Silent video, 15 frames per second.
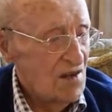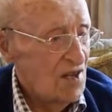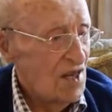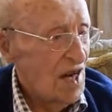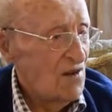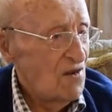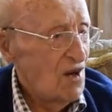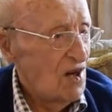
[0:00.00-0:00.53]

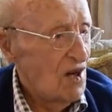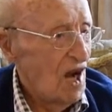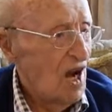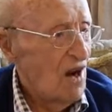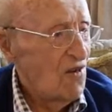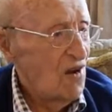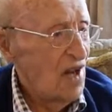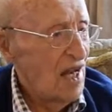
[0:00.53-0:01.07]

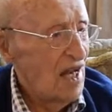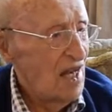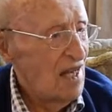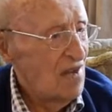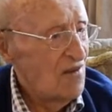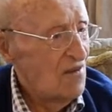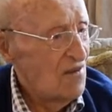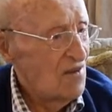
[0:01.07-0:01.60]
general
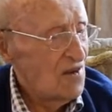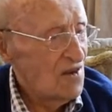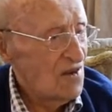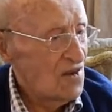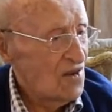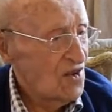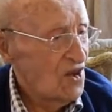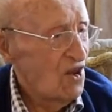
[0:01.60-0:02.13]
RA,
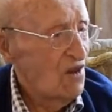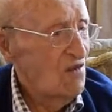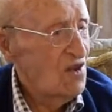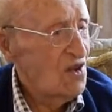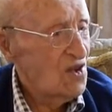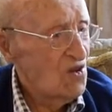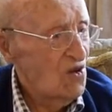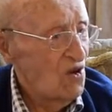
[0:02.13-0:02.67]

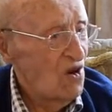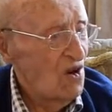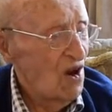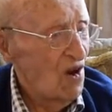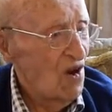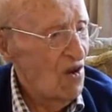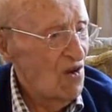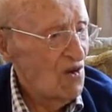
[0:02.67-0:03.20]
service corps,
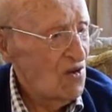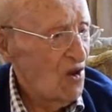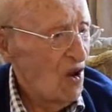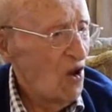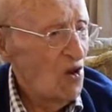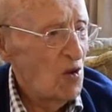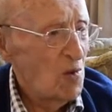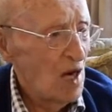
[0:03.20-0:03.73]
all,
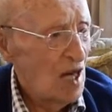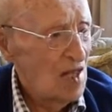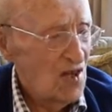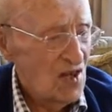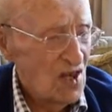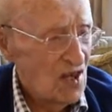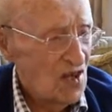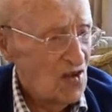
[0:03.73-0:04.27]
all the
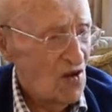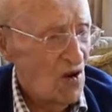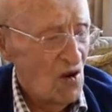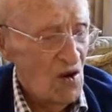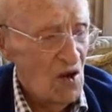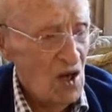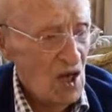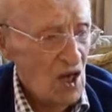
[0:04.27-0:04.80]
branches. So